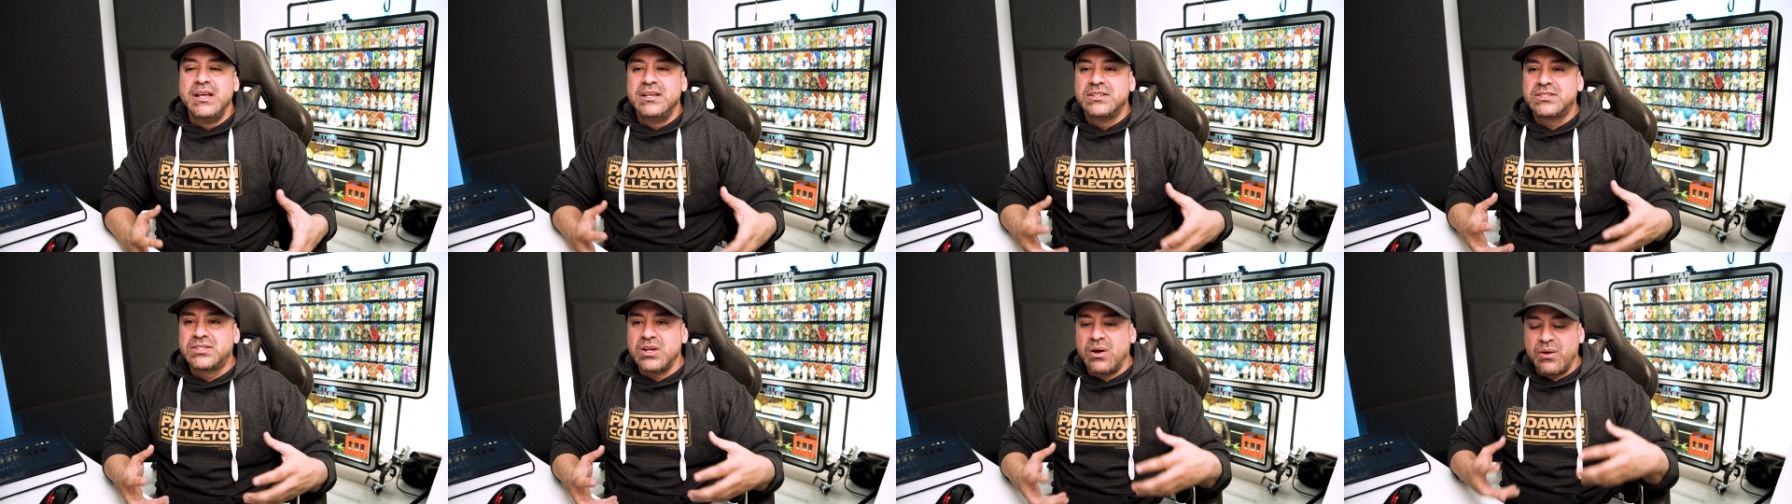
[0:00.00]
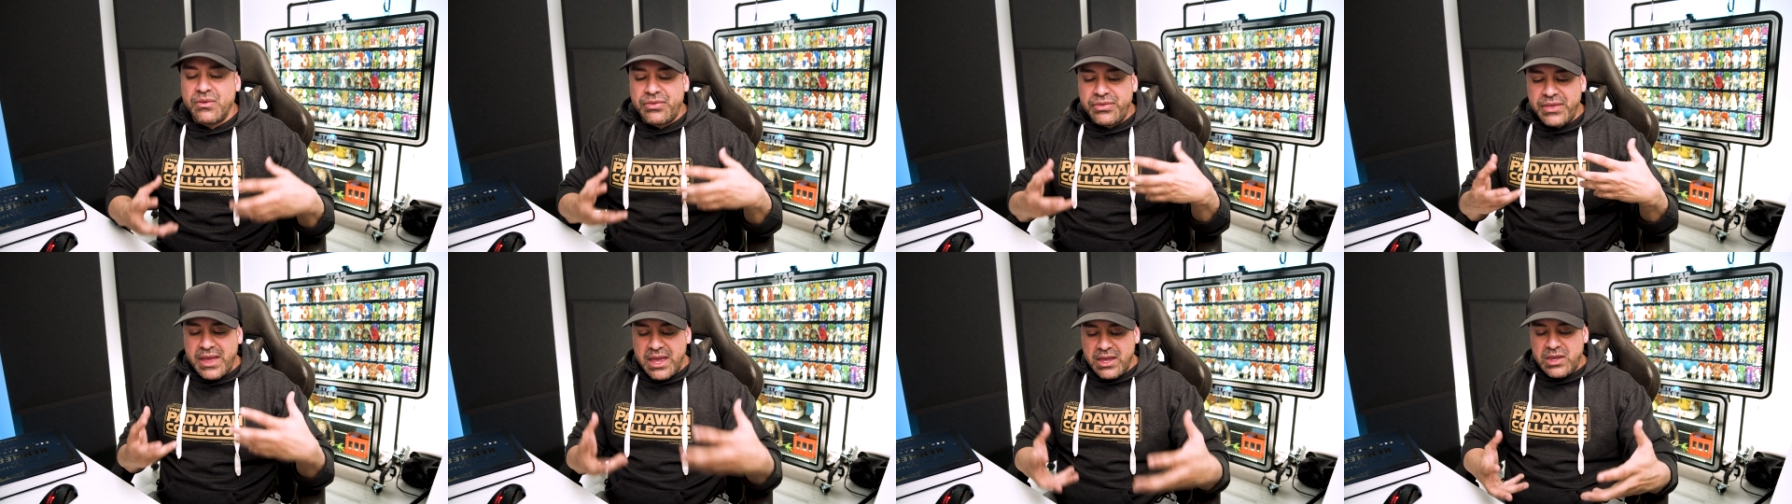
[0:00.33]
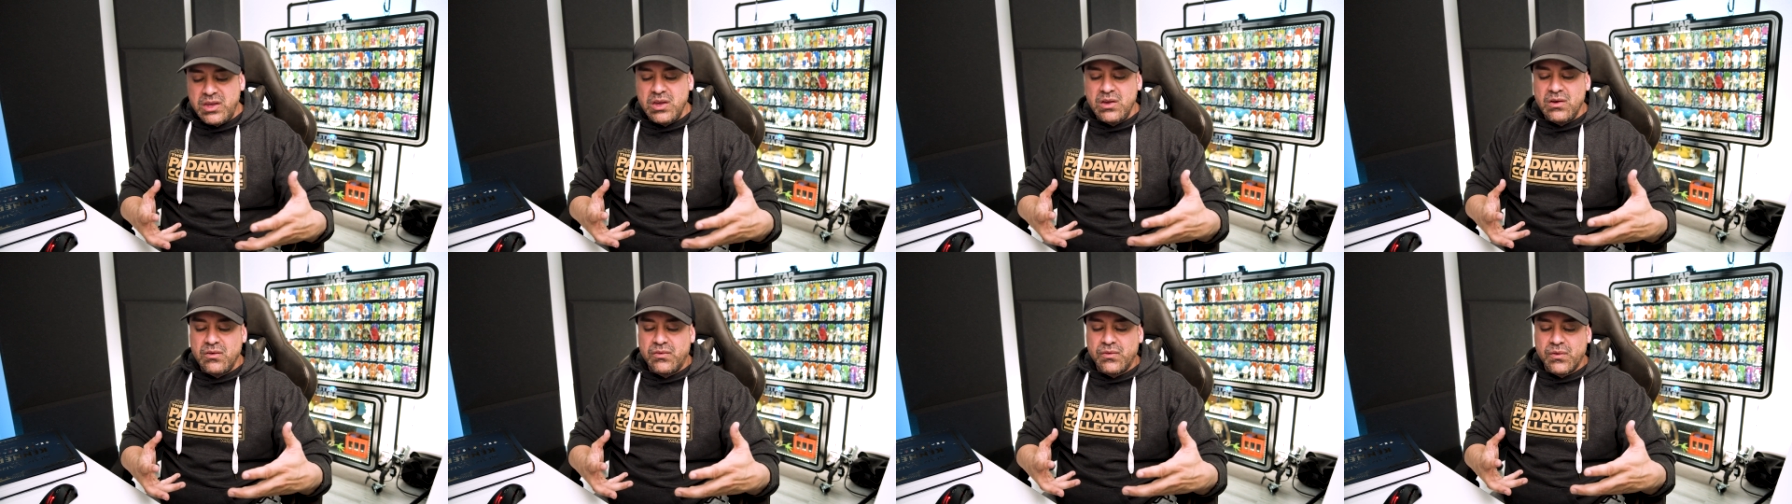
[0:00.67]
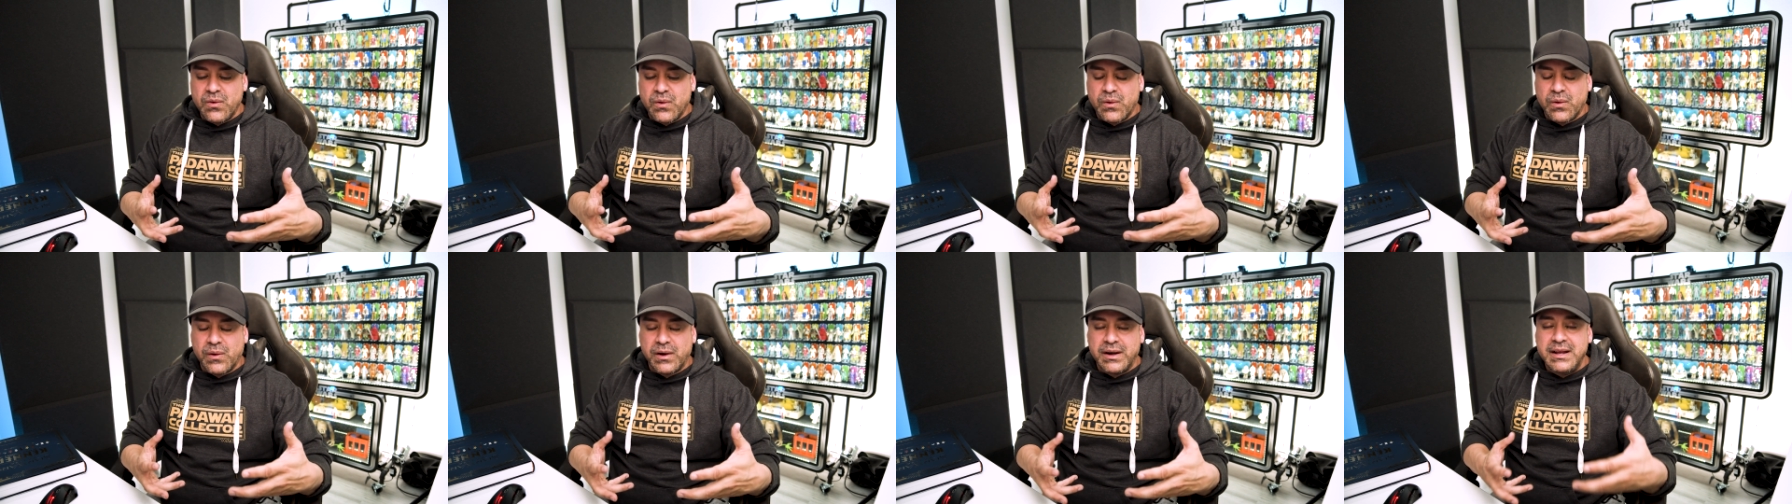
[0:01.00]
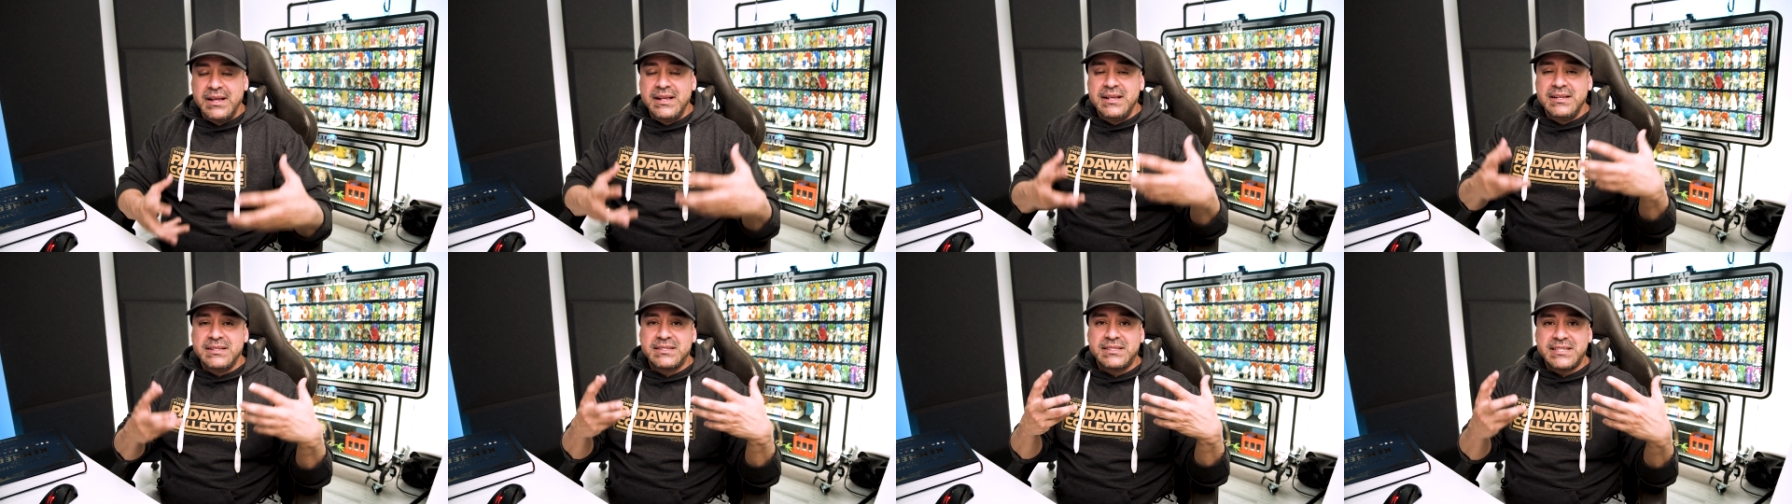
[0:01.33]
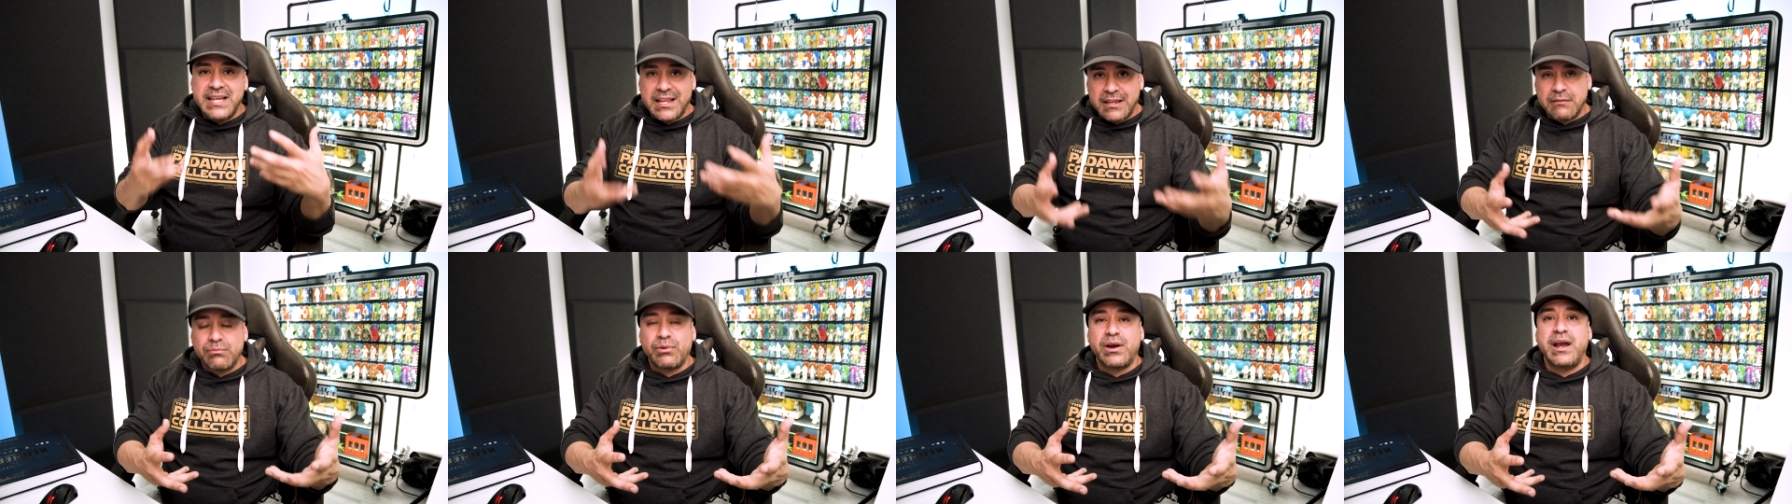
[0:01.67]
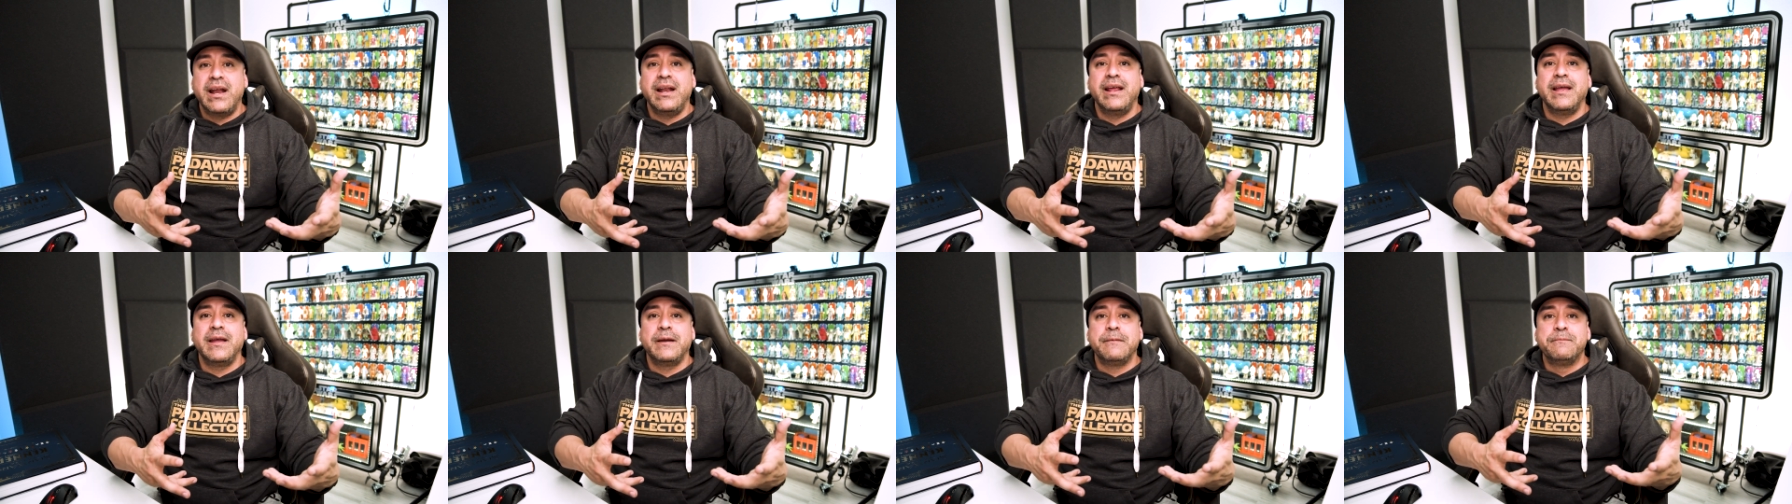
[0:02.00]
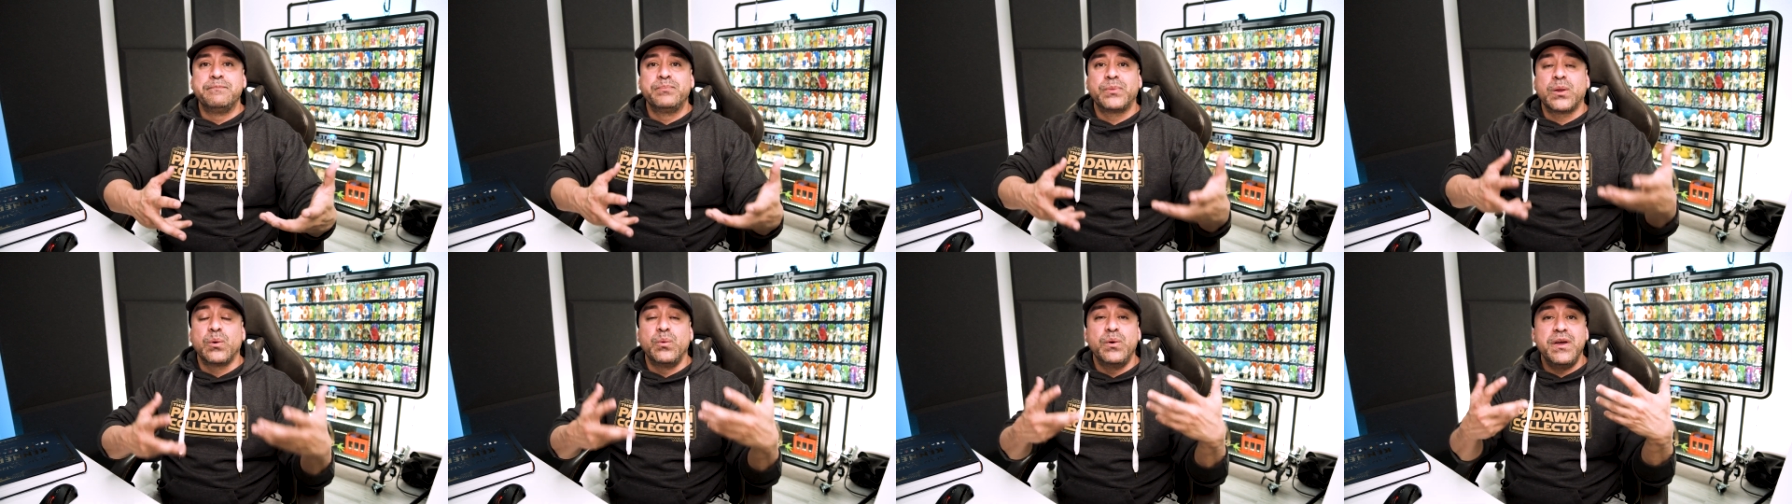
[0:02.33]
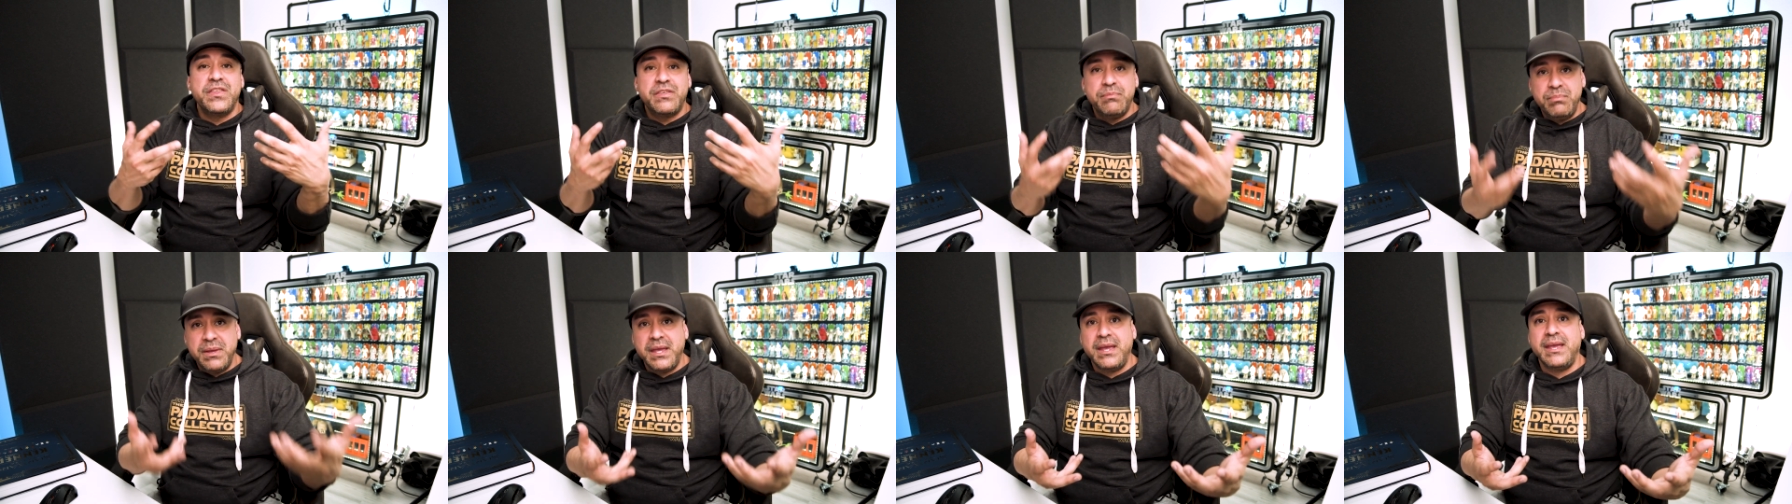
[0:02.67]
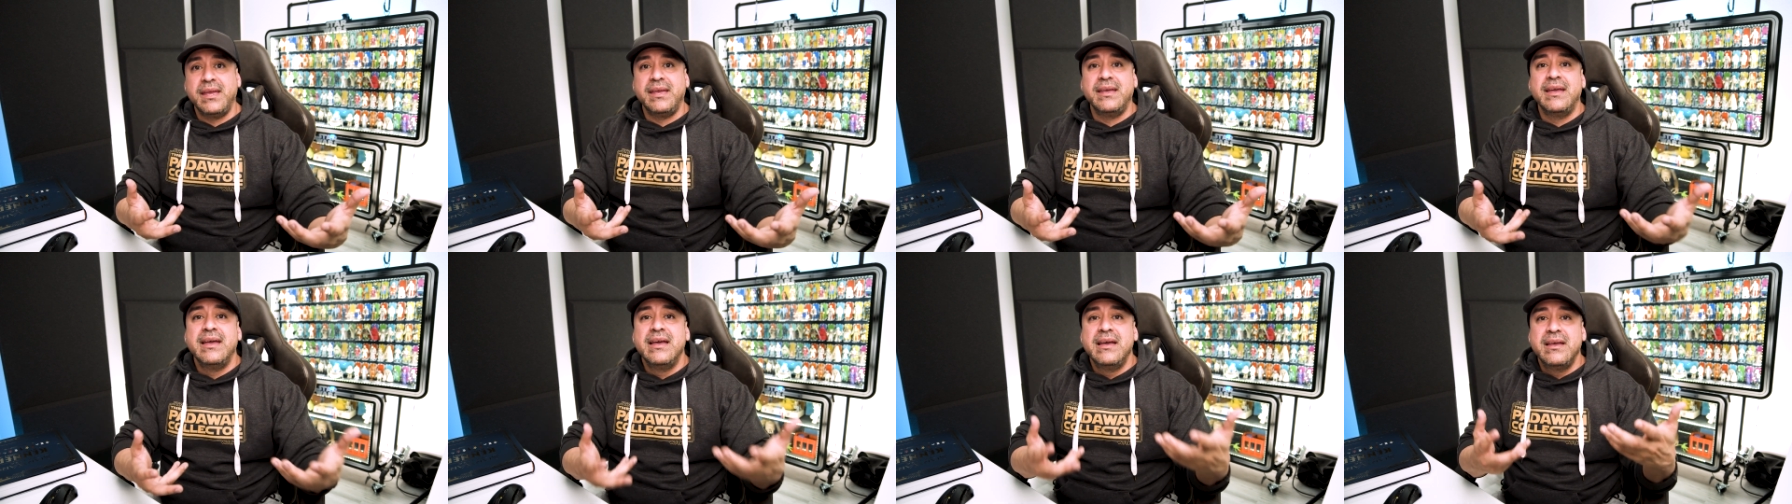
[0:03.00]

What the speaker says: So thank you for celebrating with me